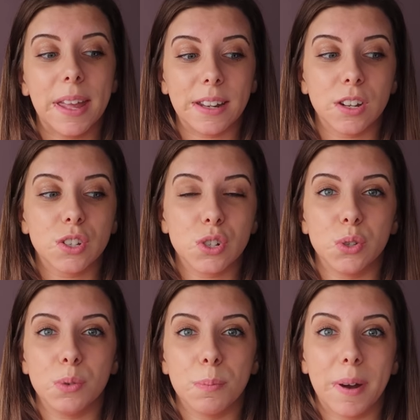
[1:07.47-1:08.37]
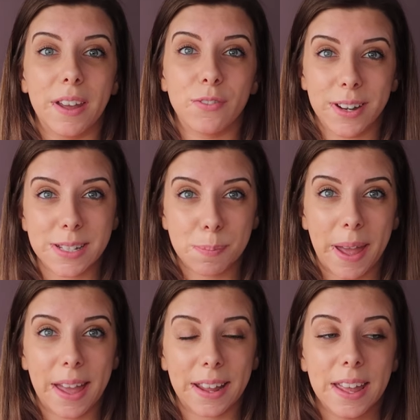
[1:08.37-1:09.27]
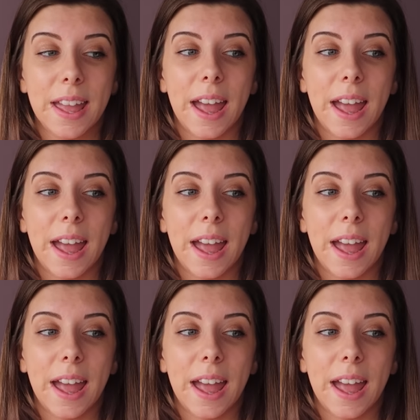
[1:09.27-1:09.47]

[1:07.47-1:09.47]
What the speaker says: into my friend's bag,